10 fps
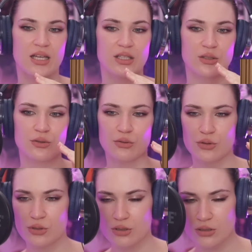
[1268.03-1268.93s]

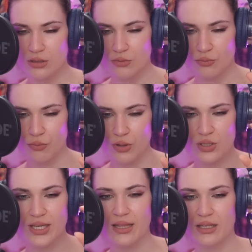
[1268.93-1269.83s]
You want
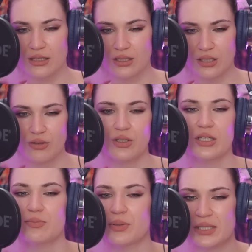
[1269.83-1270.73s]
to get that
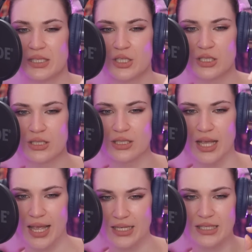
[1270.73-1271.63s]
good position
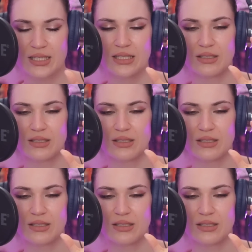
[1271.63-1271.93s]
and